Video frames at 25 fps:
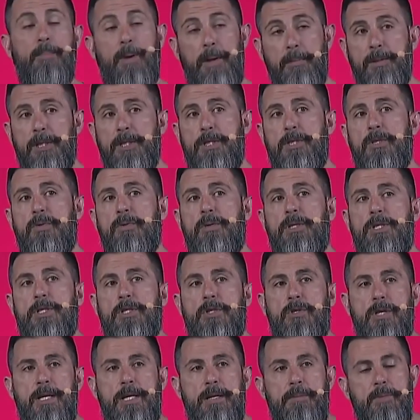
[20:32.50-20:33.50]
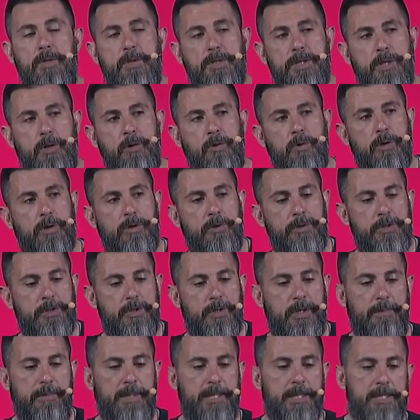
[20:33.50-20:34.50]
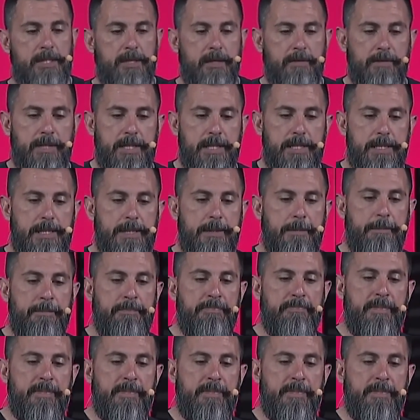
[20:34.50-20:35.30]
published to a stream using Oracle Streaming Service.